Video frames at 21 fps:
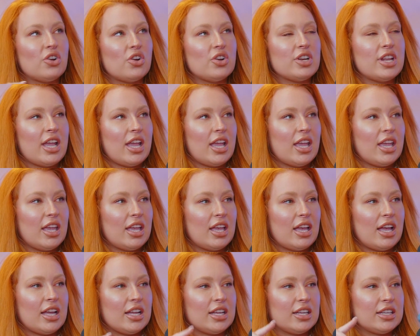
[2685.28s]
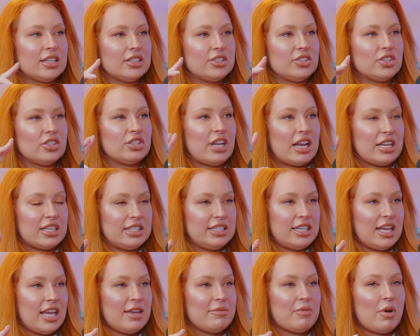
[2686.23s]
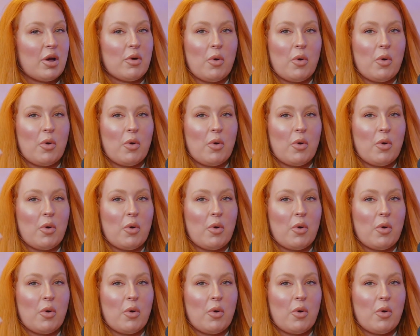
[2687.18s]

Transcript: Johnny, and Nella's team